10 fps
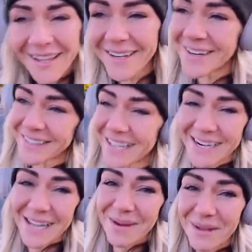I don't know, it
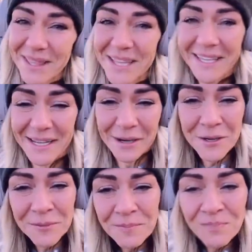kind of got me thinking.
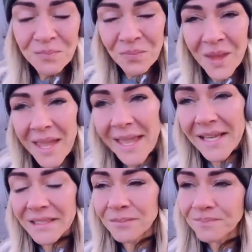
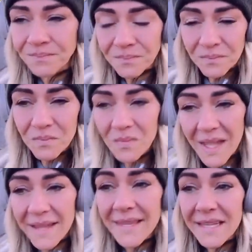And
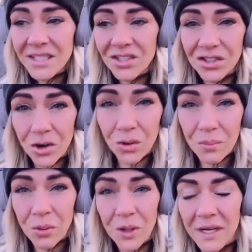I think it's
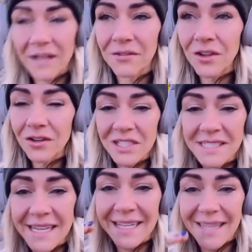so important if you're
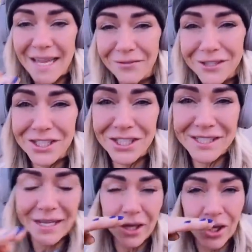just like life is
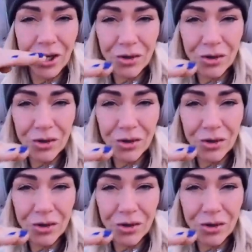just like